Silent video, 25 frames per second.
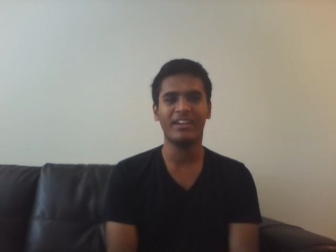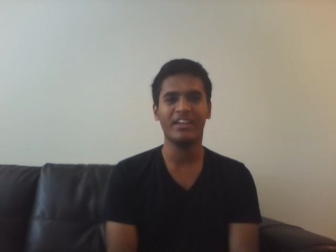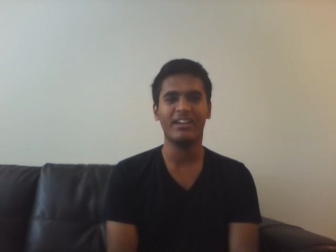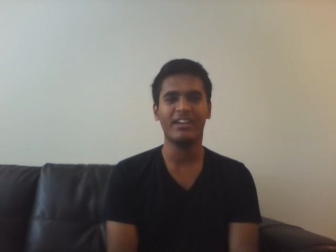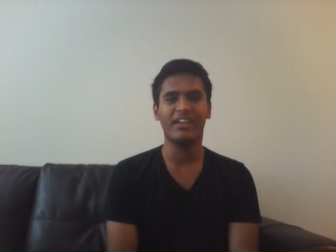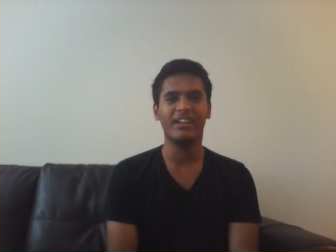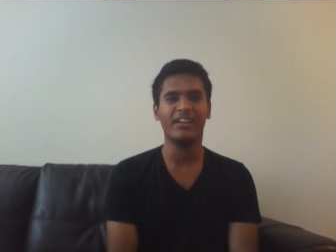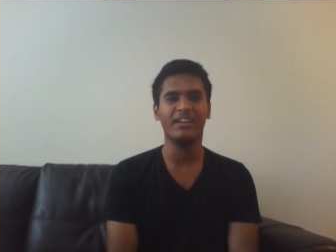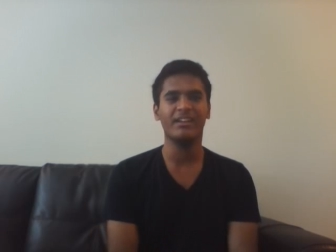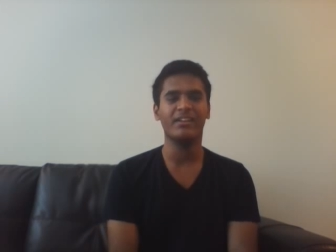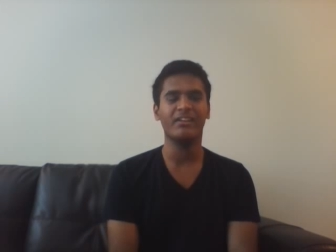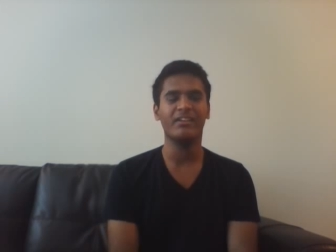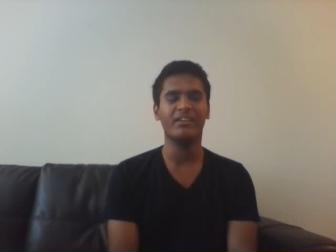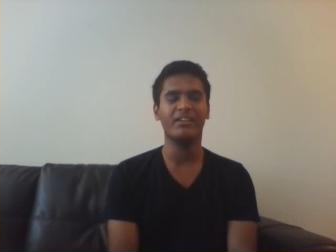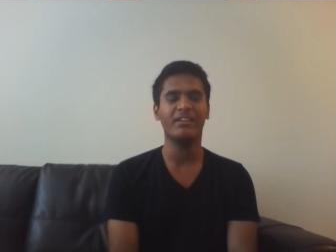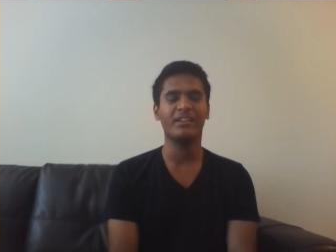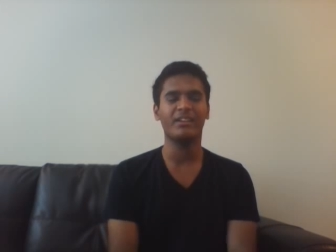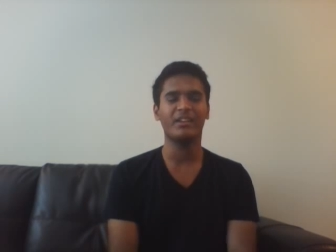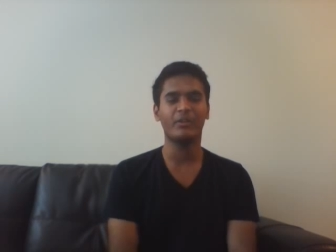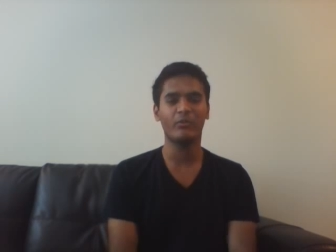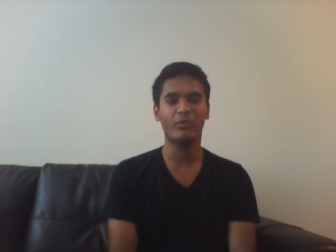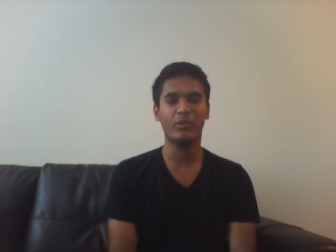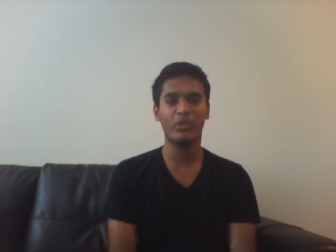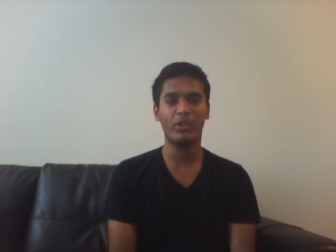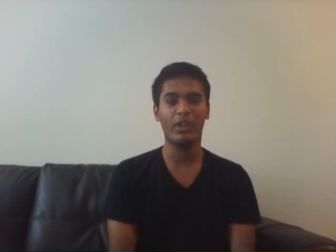And
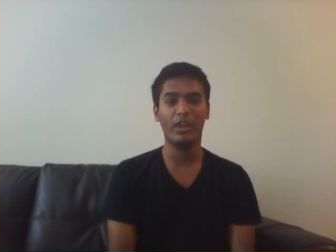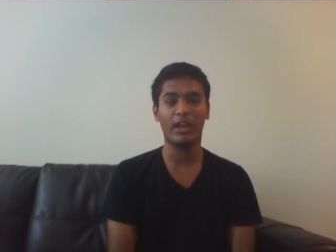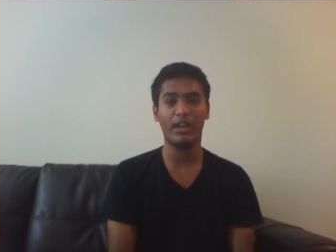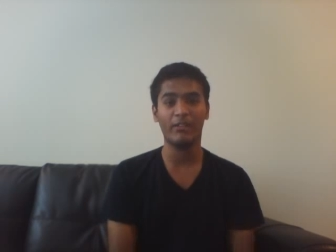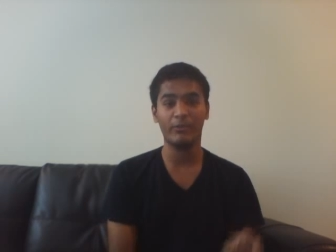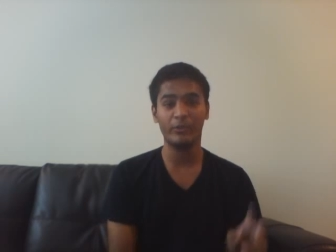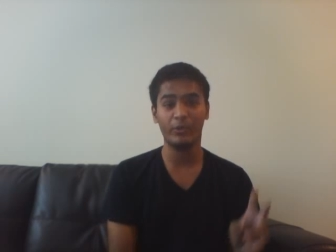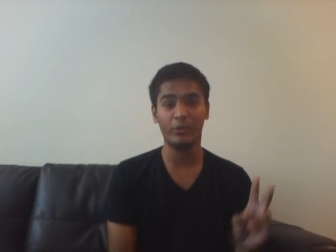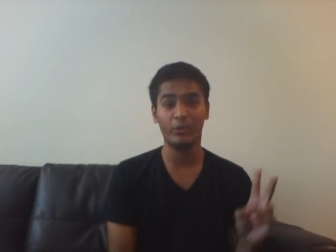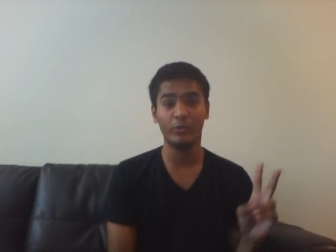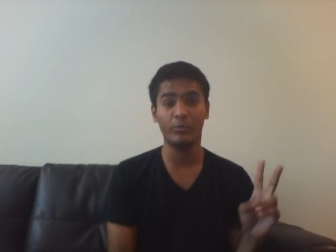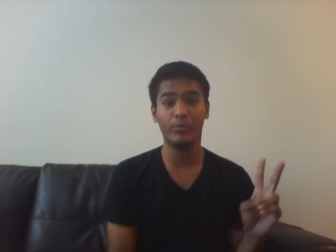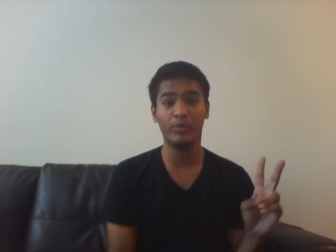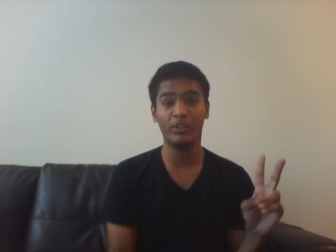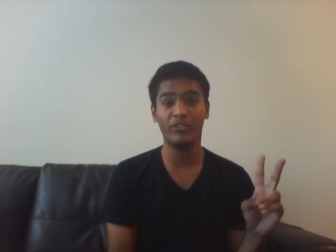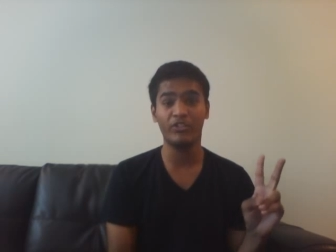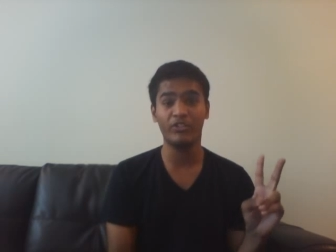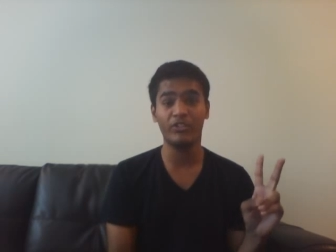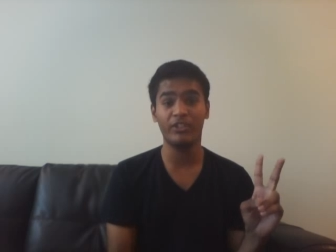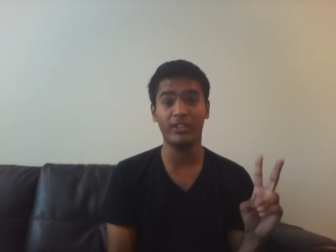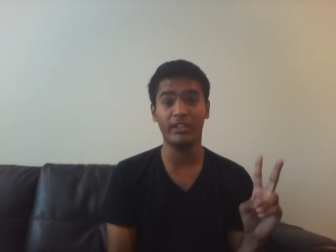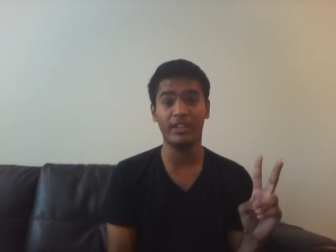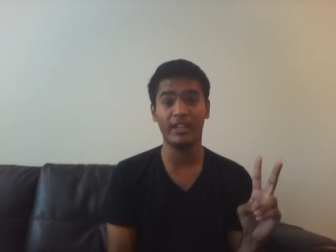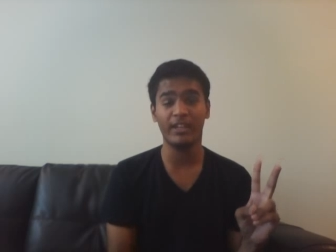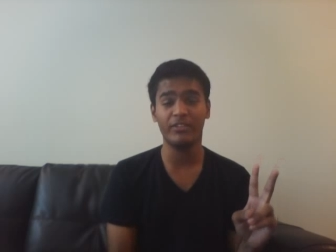it will have two
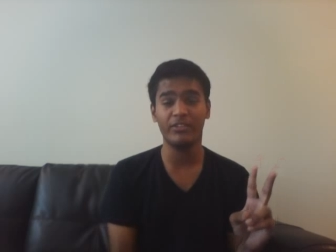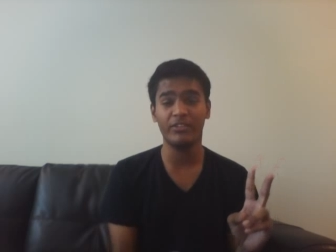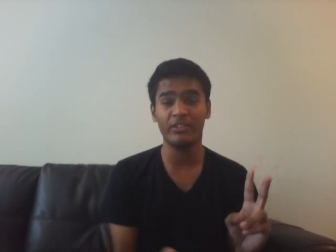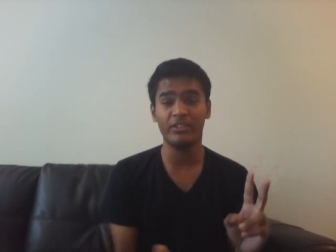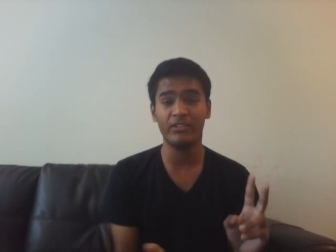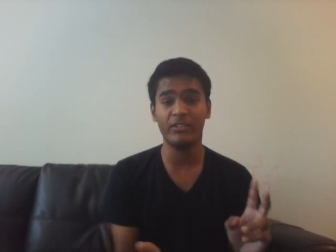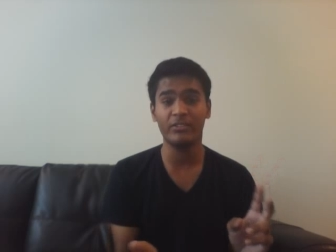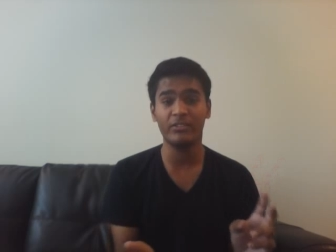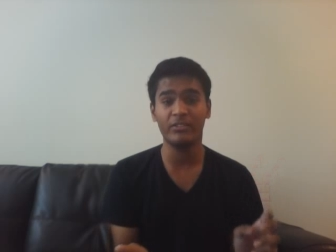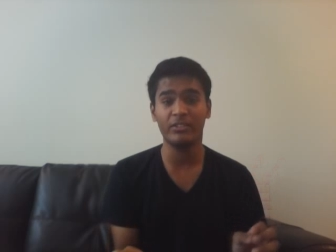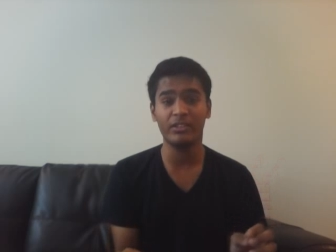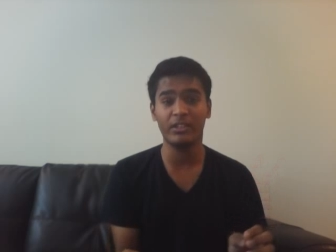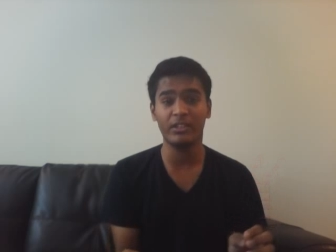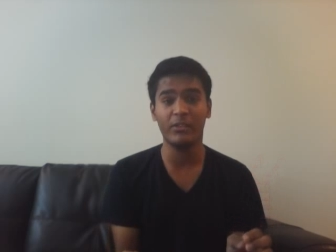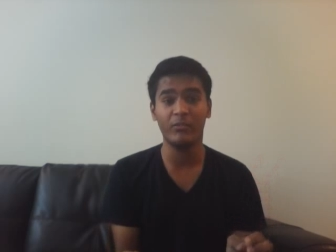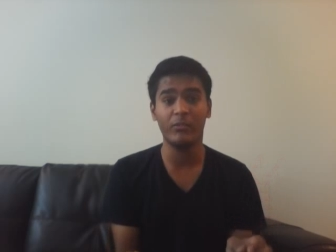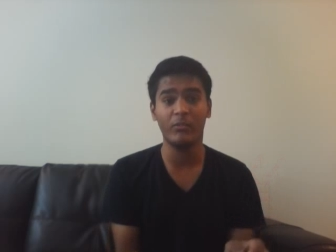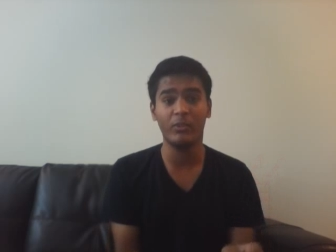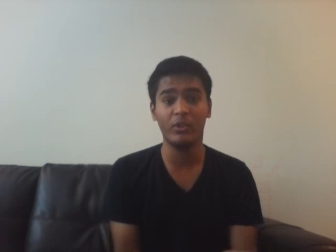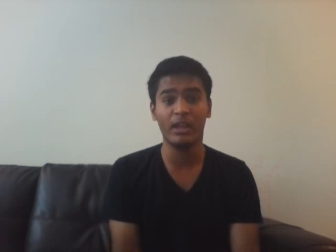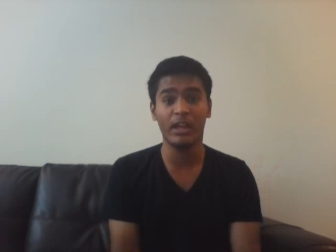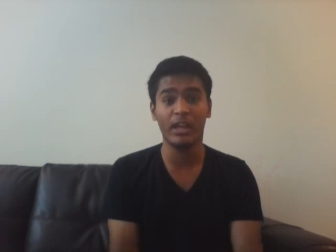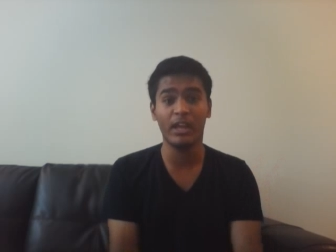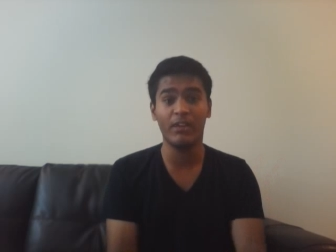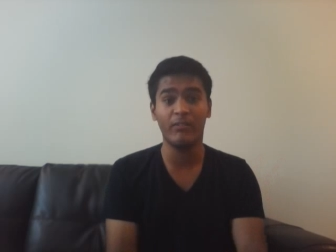pulse jet engines, it
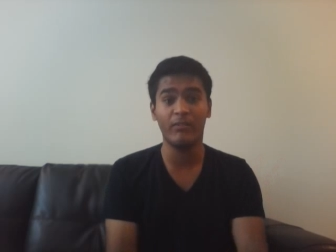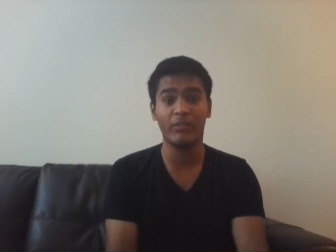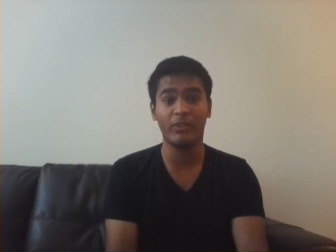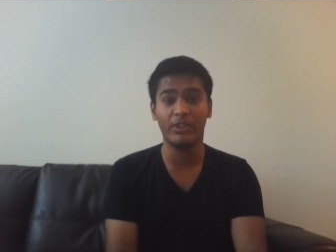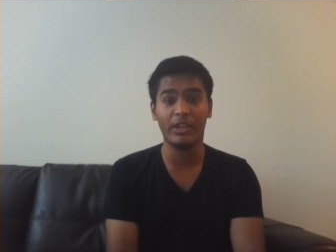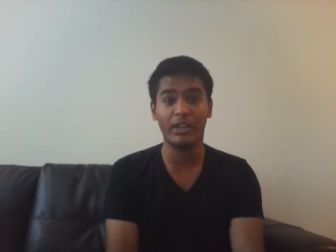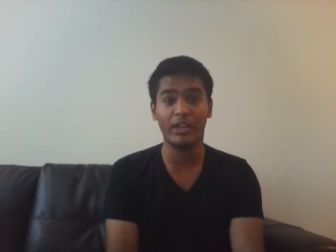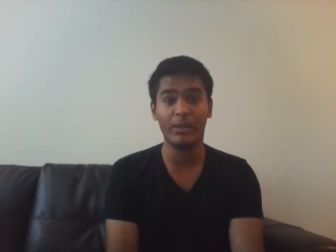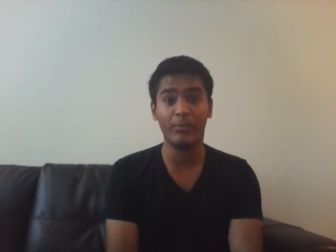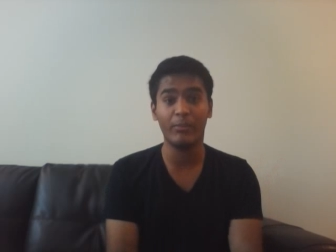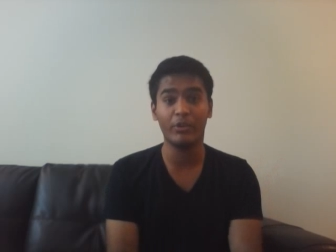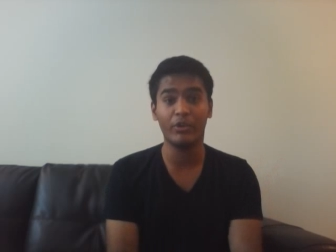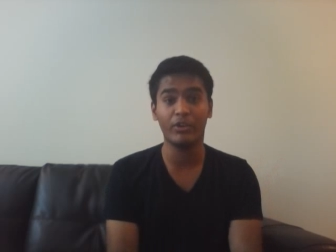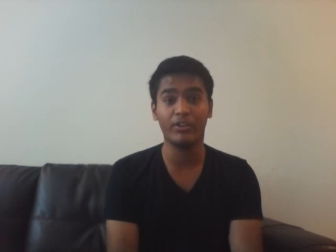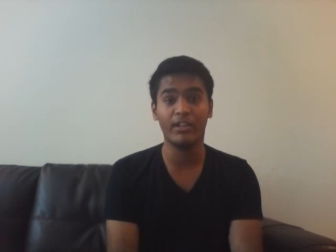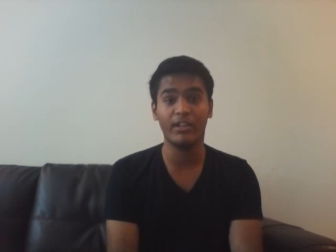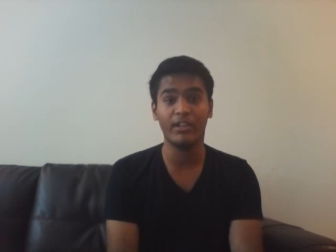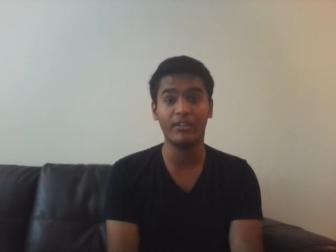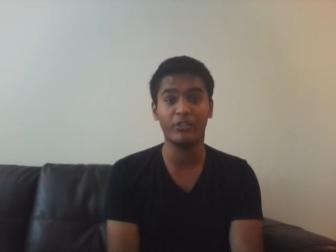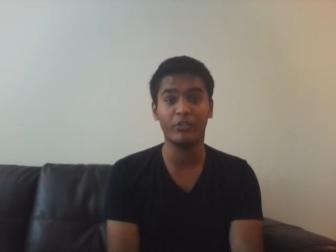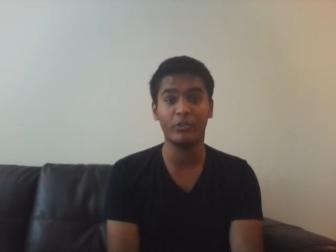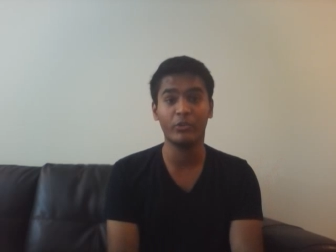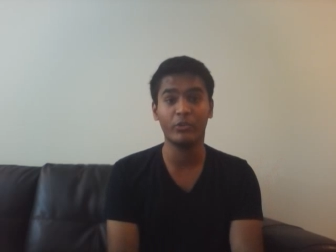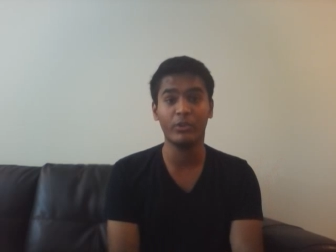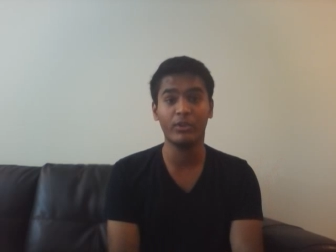will have a camera
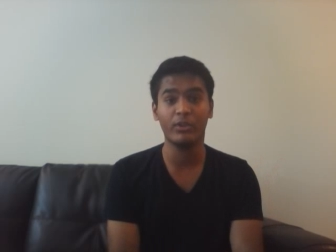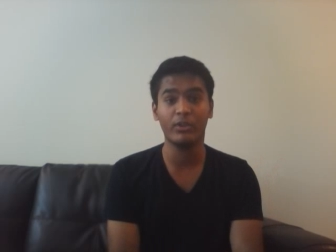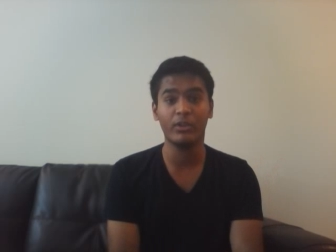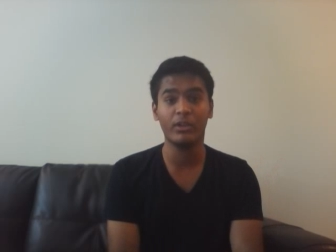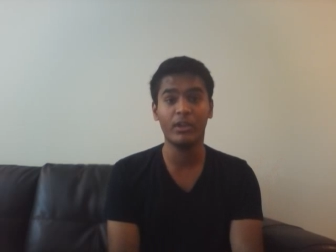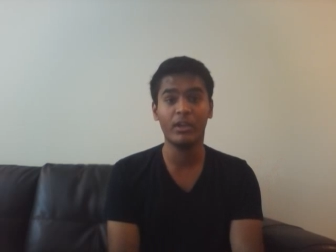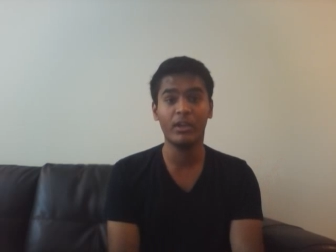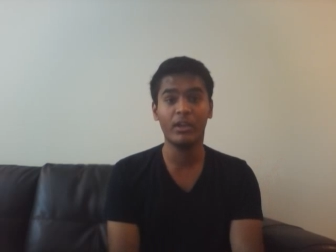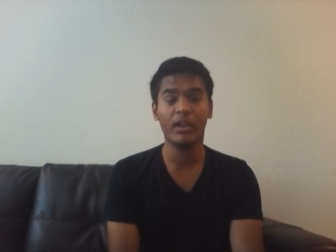attached to it,